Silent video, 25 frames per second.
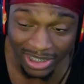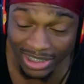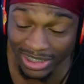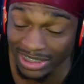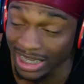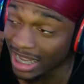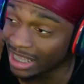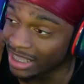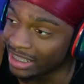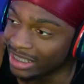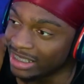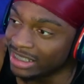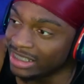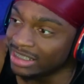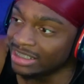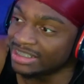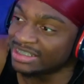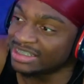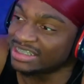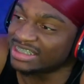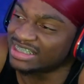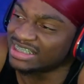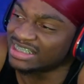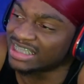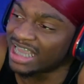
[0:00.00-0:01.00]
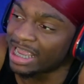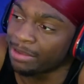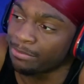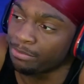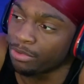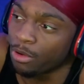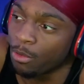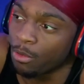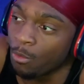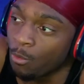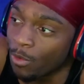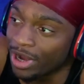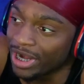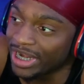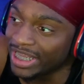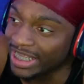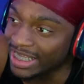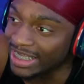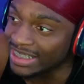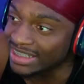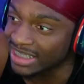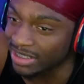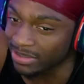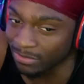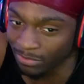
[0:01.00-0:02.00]
Cause I, it, eh, cause it's like, bro, what
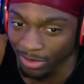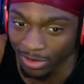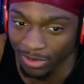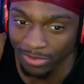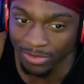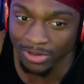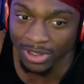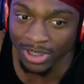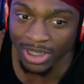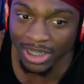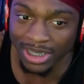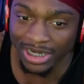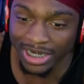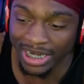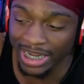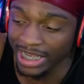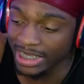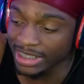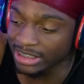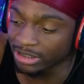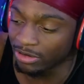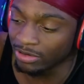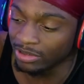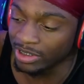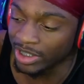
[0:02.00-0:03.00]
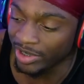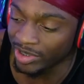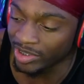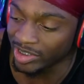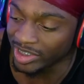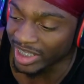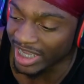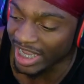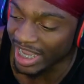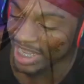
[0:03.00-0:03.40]
is it, bro? Niggas are literally